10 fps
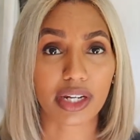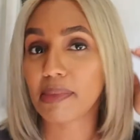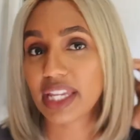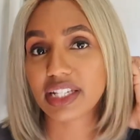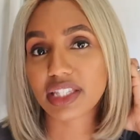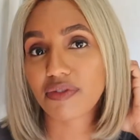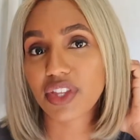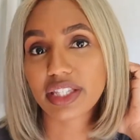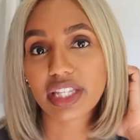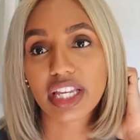The maintenance of
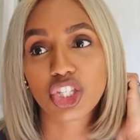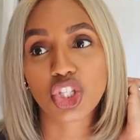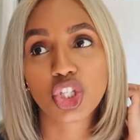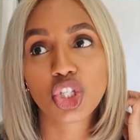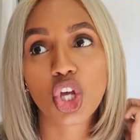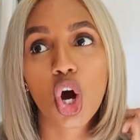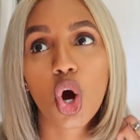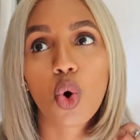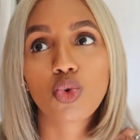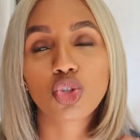this is
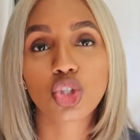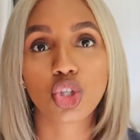so